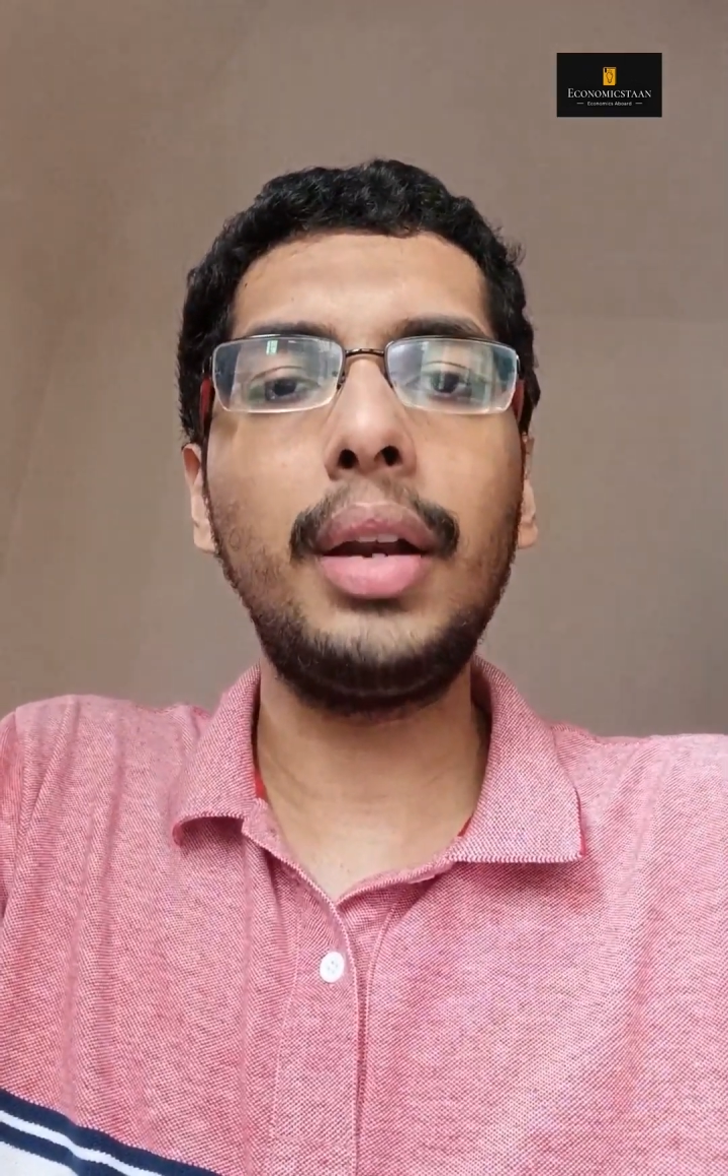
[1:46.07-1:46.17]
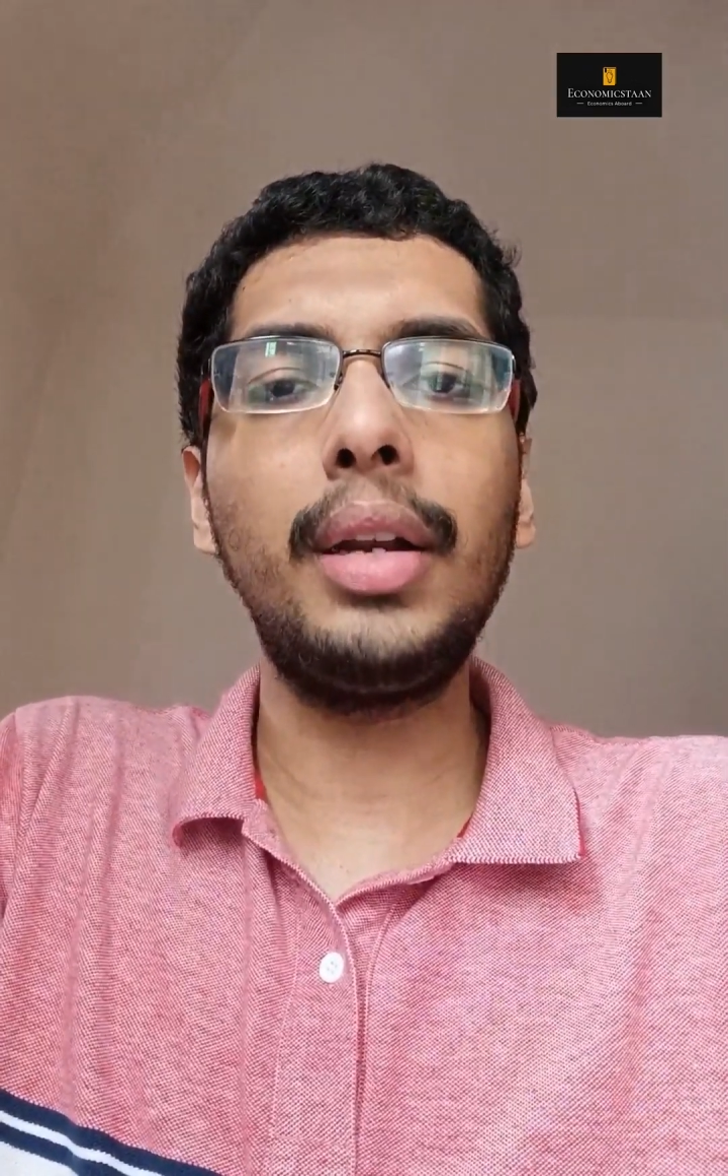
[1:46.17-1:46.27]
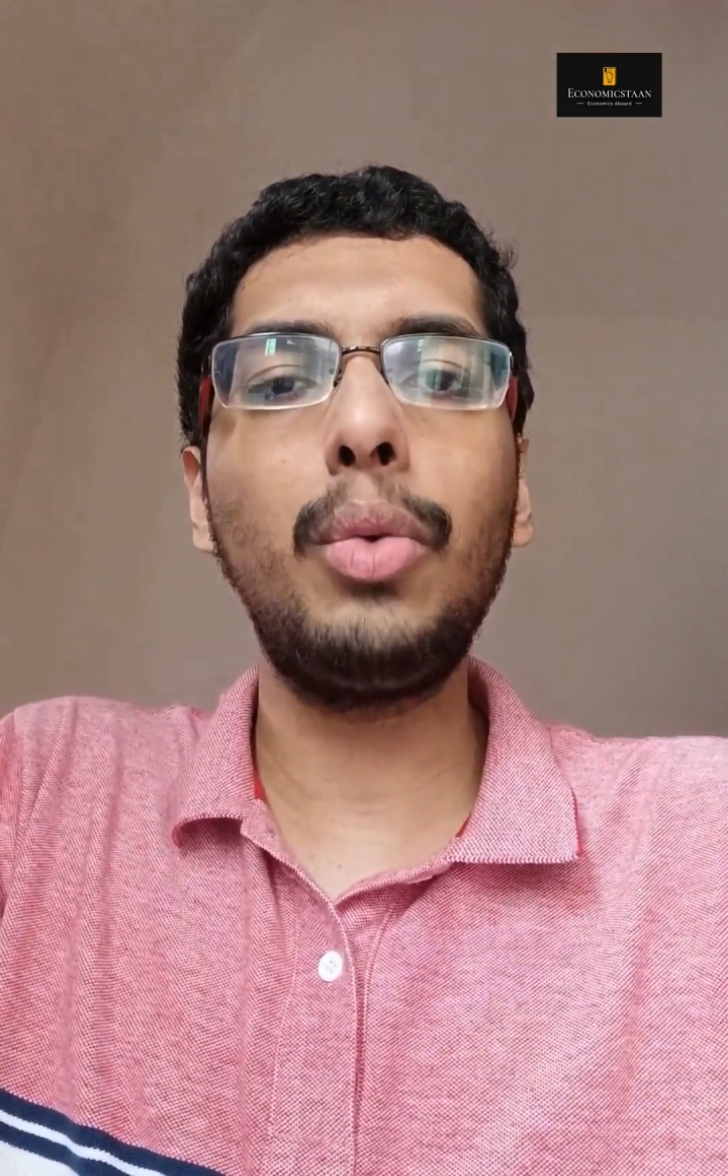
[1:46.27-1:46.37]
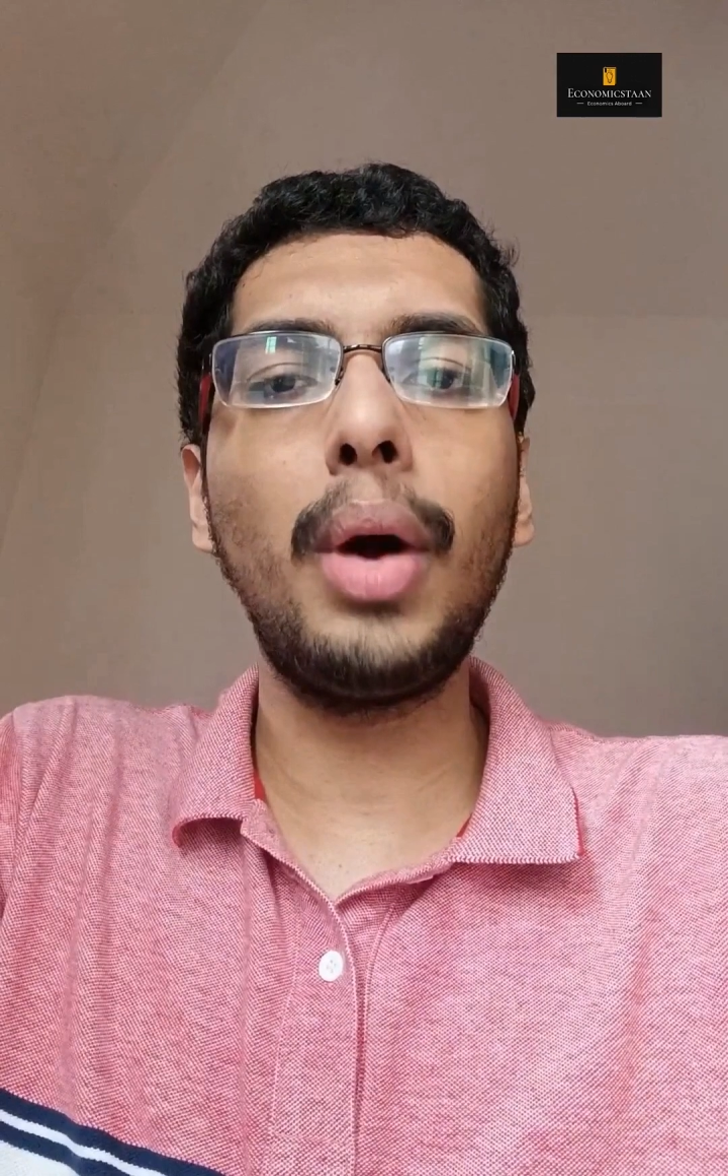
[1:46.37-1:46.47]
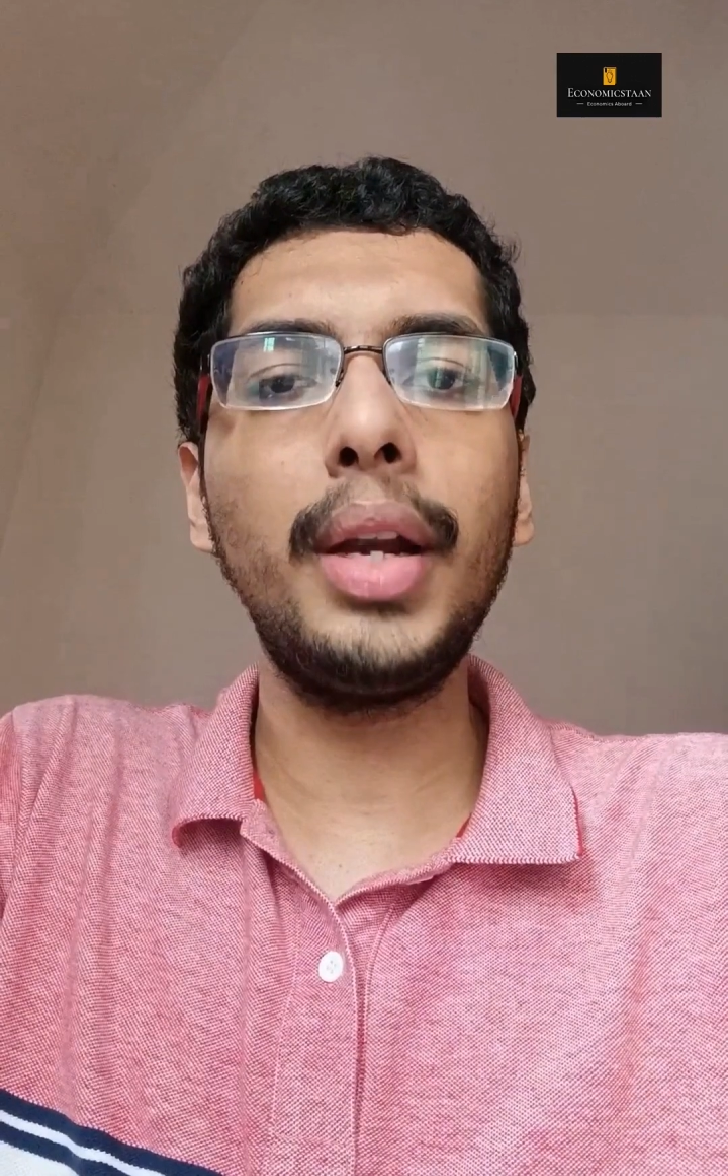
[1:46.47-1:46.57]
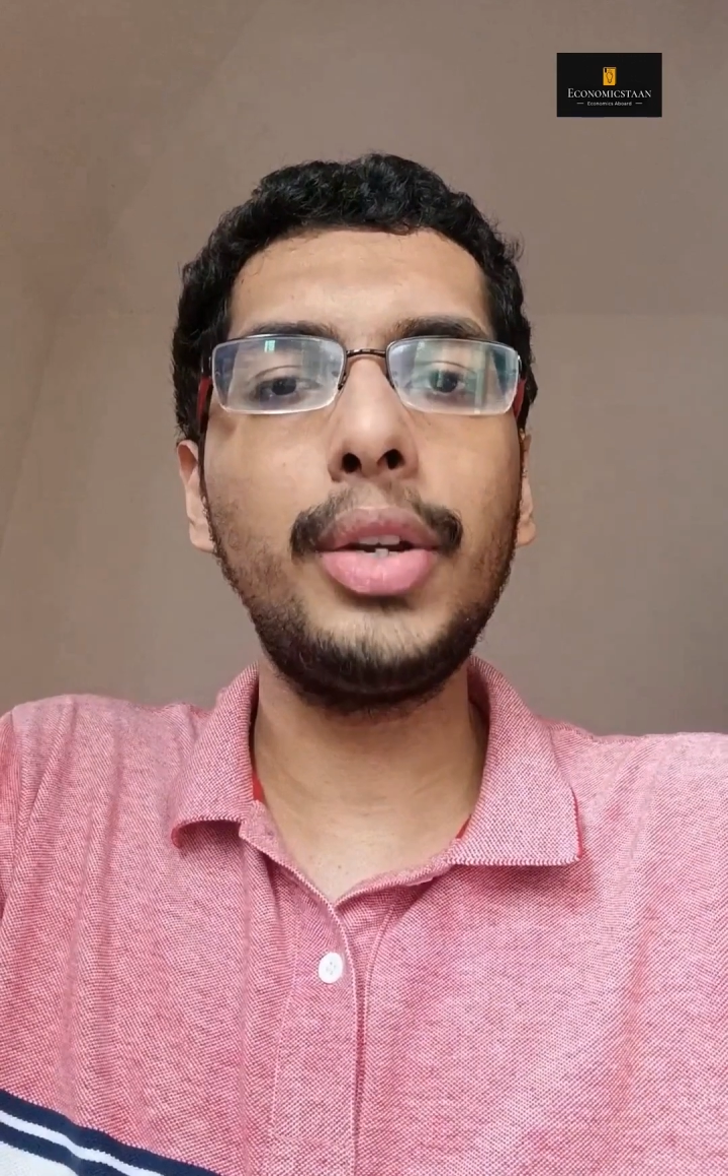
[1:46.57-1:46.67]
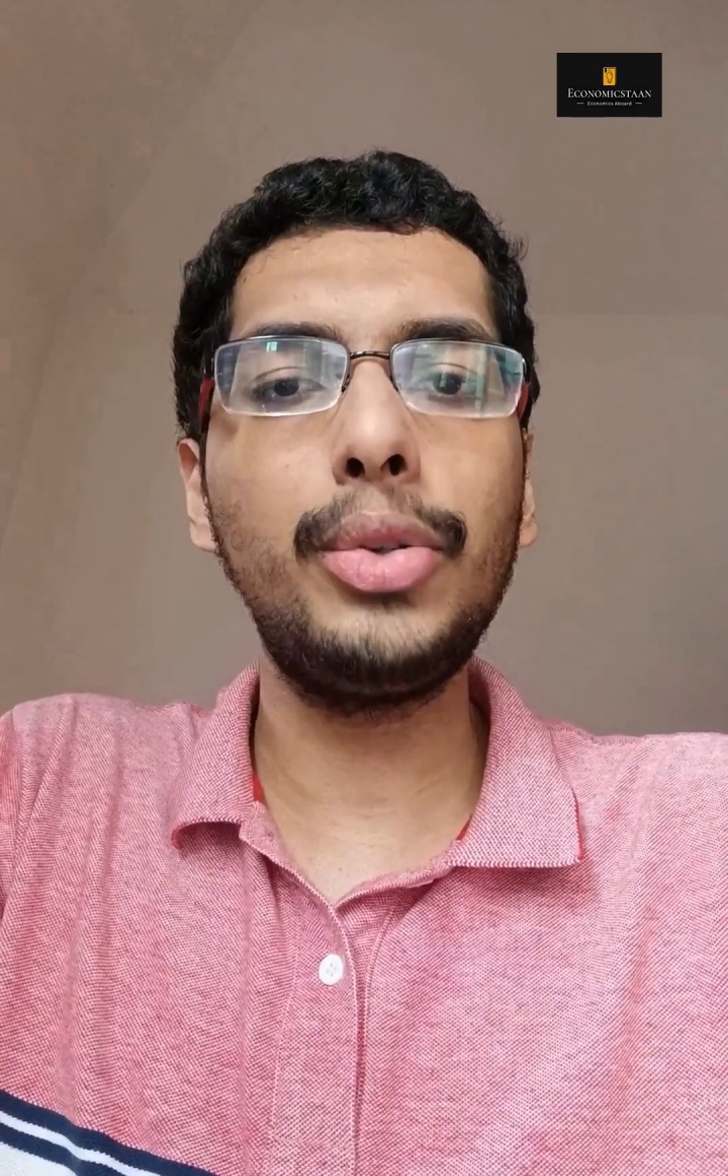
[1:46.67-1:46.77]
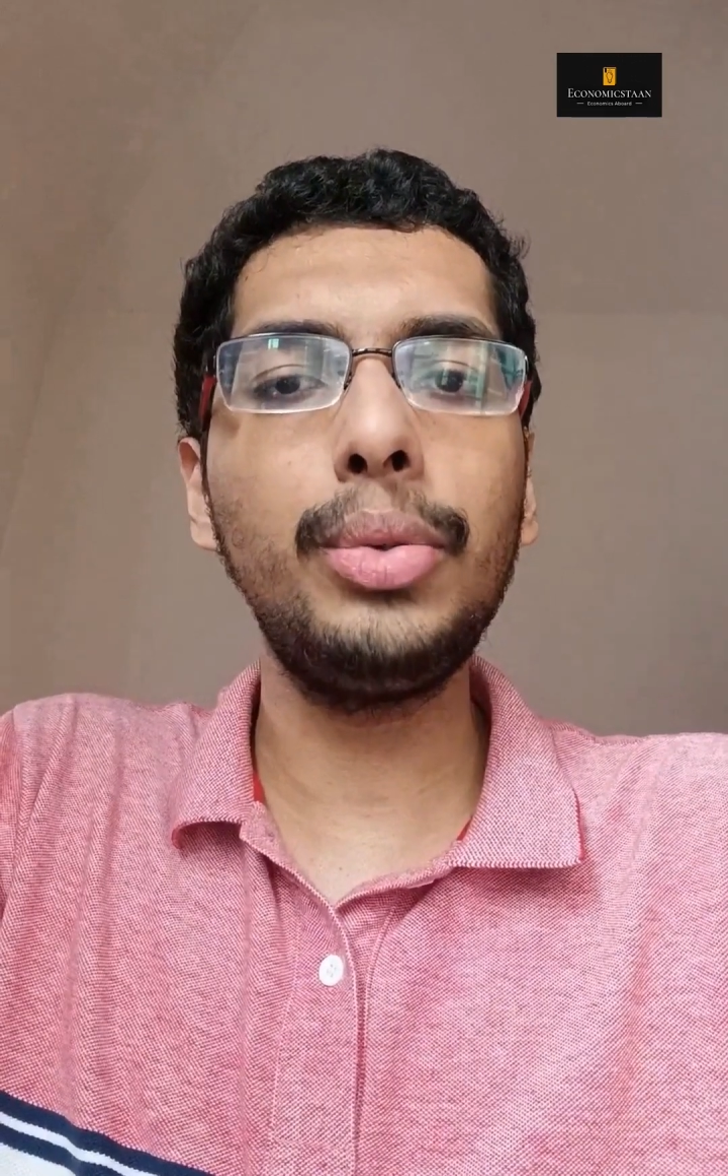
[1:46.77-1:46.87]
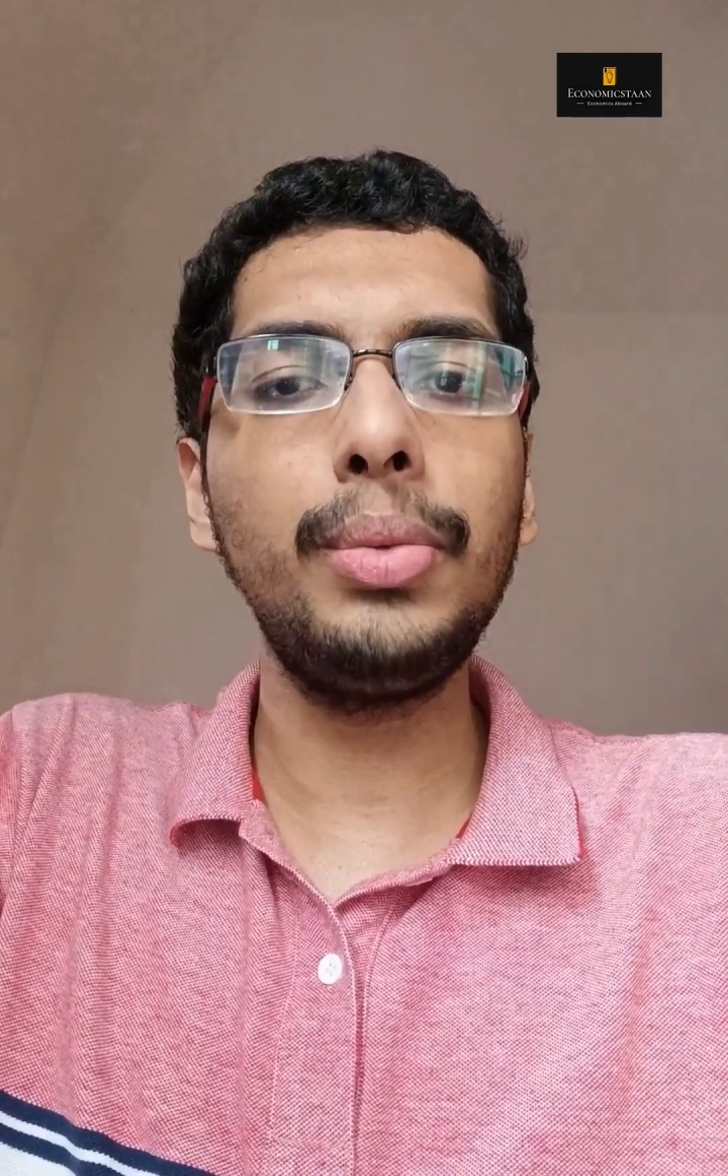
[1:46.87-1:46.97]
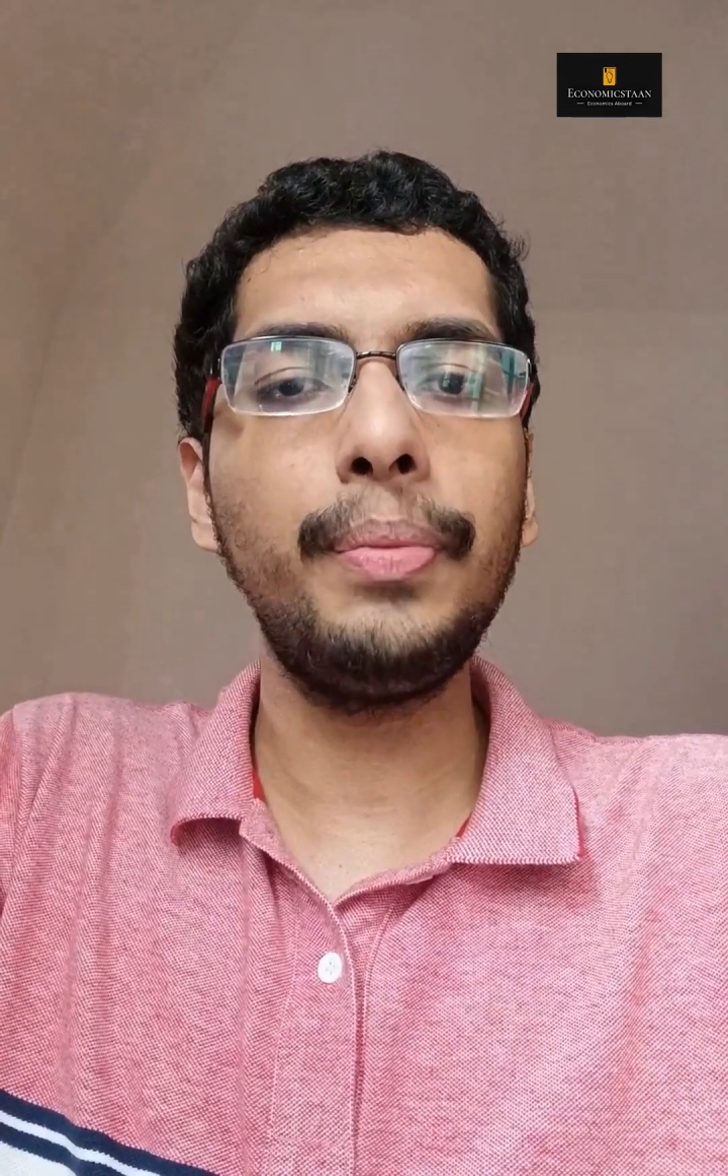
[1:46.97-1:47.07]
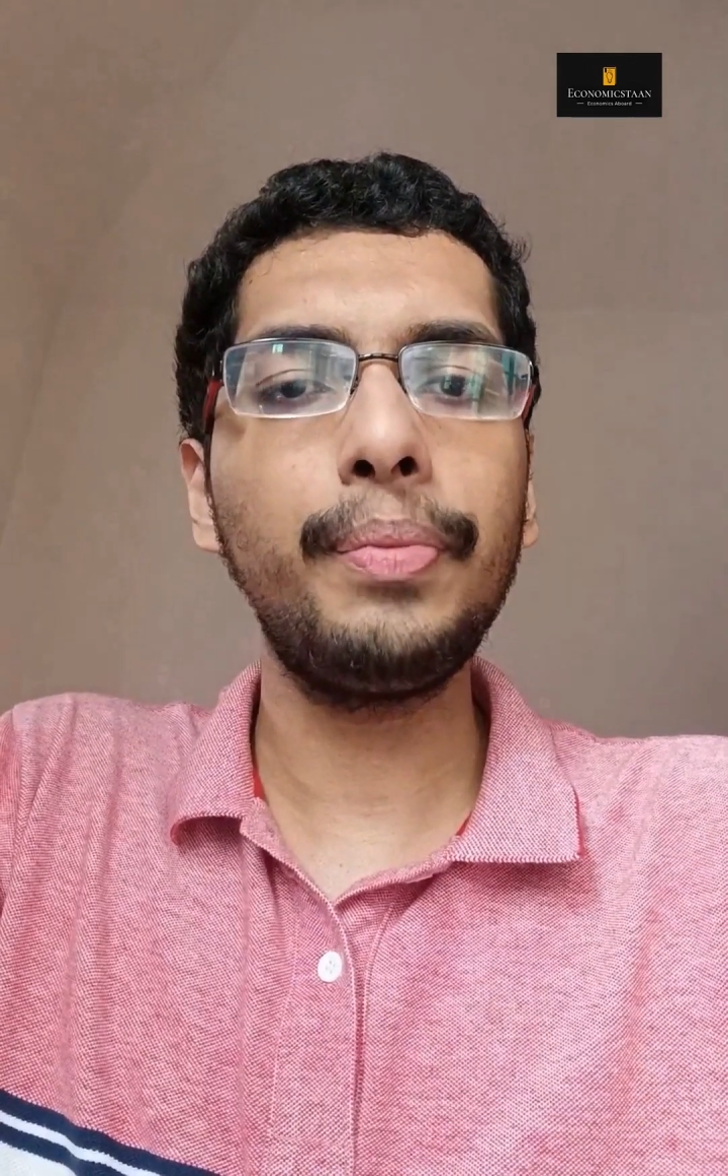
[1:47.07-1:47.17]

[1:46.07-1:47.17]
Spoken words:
required to